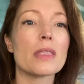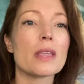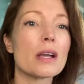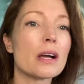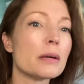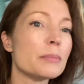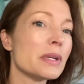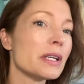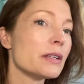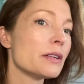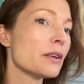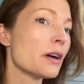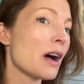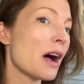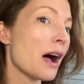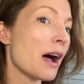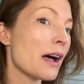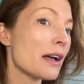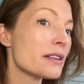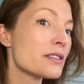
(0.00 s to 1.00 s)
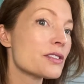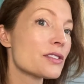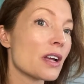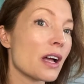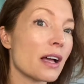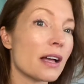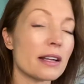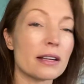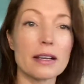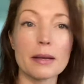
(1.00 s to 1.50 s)
I mean, high
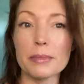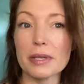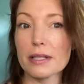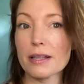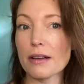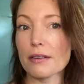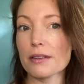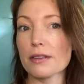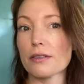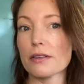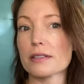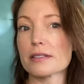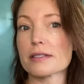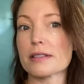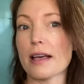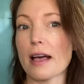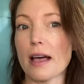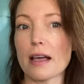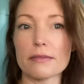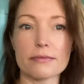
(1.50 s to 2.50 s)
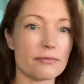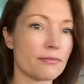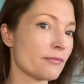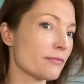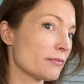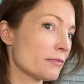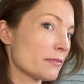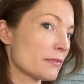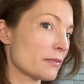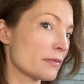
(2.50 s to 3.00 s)
shine. I mean, how cute is that?
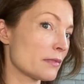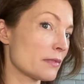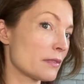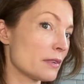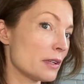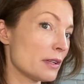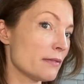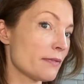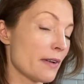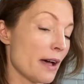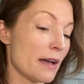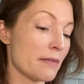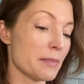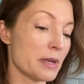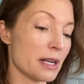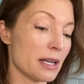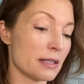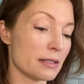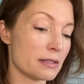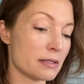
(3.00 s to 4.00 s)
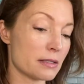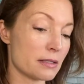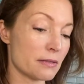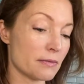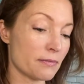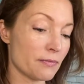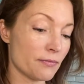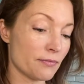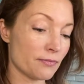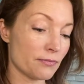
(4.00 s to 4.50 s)
In five minutes.
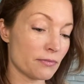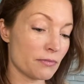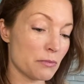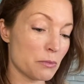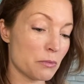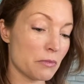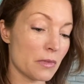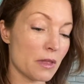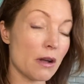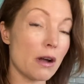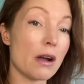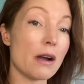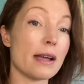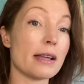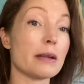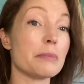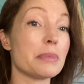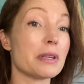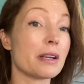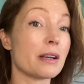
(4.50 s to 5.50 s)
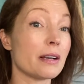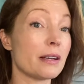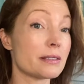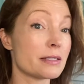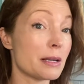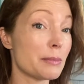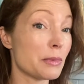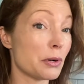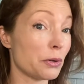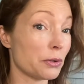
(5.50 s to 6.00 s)
All right, and
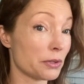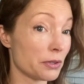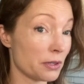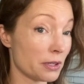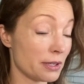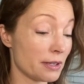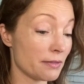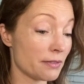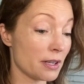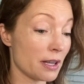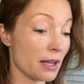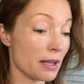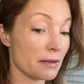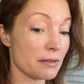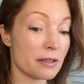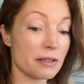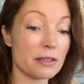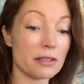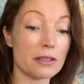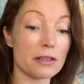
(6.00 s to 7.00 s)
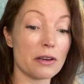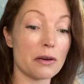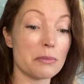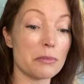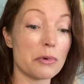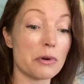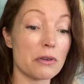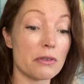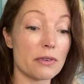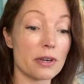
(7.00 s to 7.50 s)
because I'm older and I've got, you know,
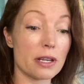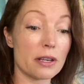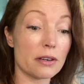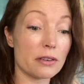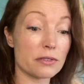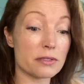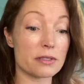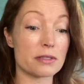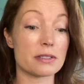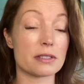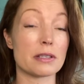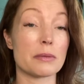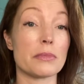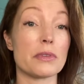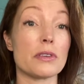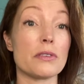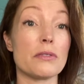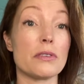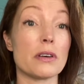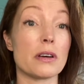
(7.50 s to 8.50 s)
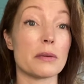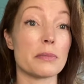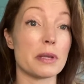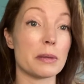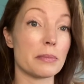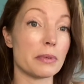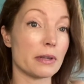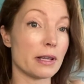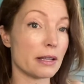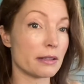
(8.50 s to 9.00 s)
more wrinkles than some of you young
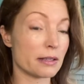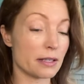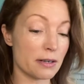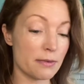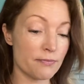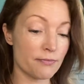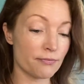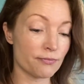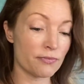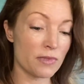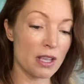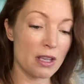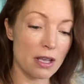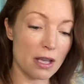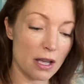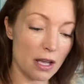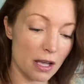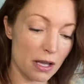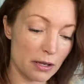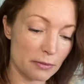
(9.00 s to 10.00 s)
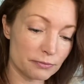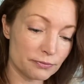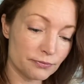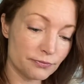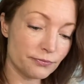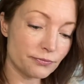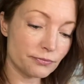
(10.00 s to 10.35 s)
people out there, um,